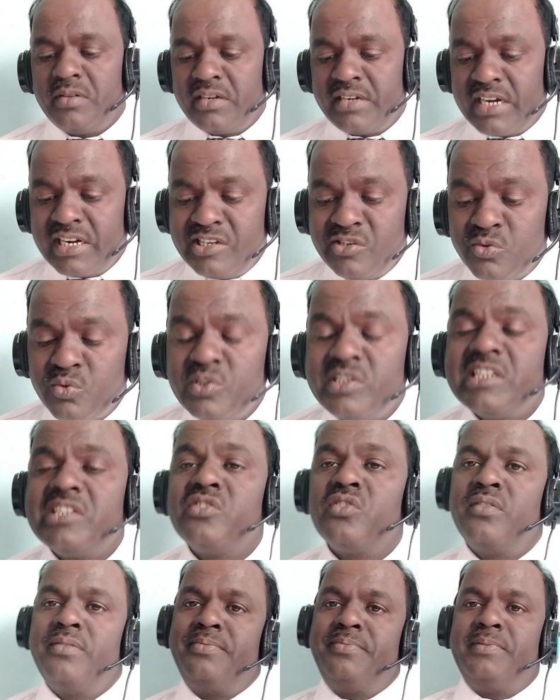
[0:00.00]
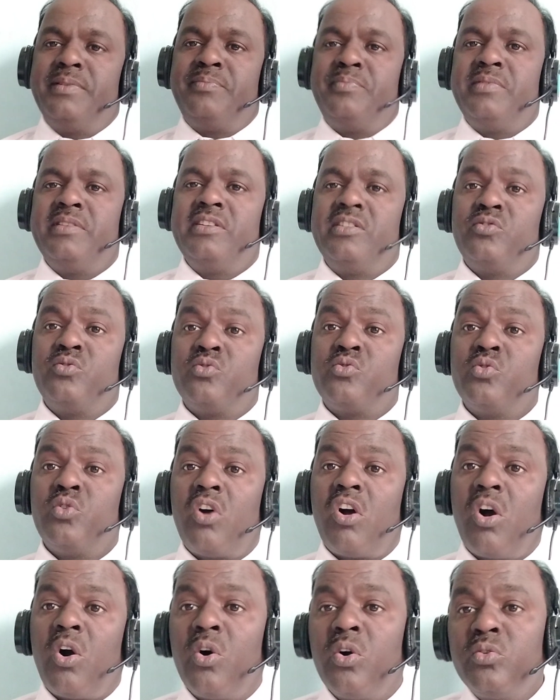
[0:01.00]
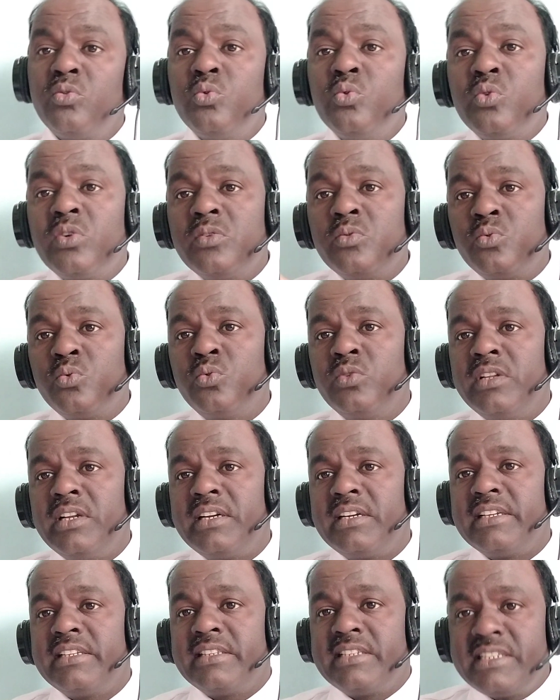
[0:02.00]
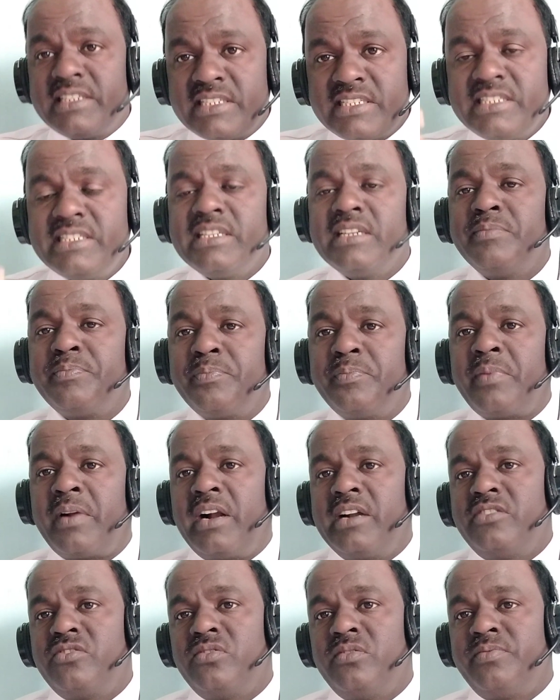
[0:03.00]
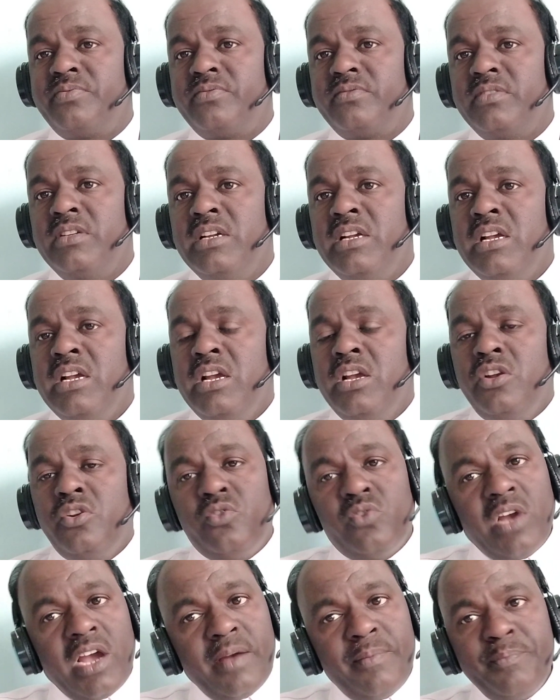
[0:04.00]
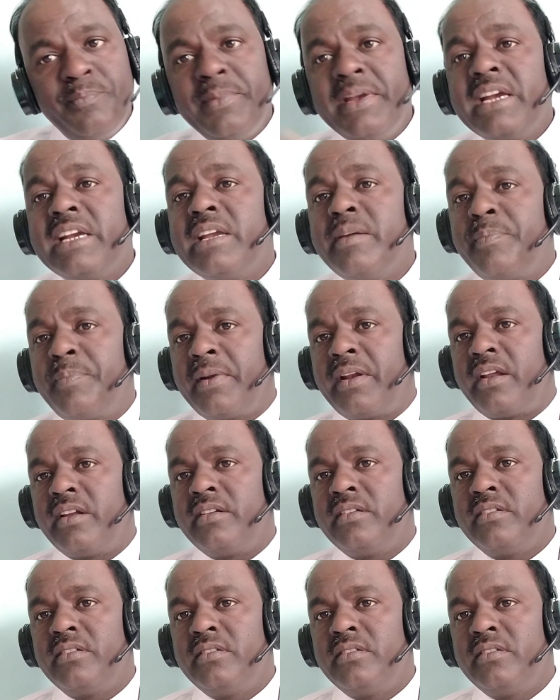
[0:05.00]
non usage of PPE. So how to do that? This is a part of, you have make a plan.